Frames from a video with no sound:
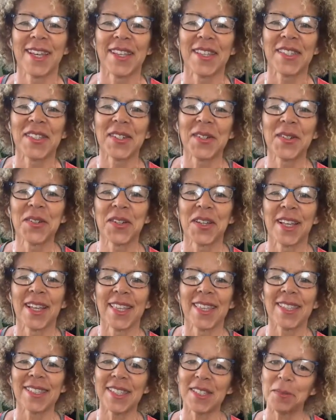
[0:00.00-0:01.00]
So
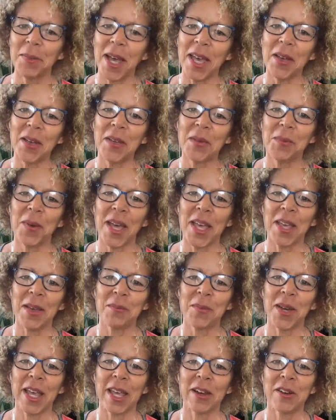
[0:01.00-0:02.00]
this is my, my,
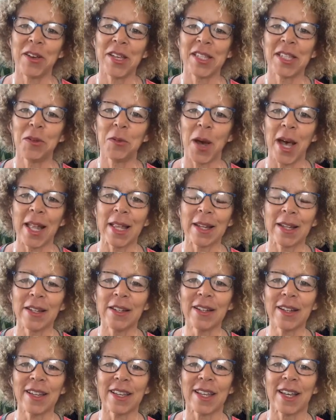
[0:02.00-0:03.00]
my crazy wild
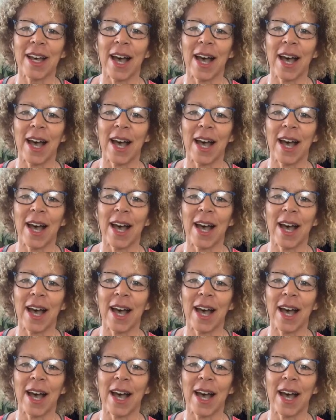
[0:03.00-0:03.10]
look,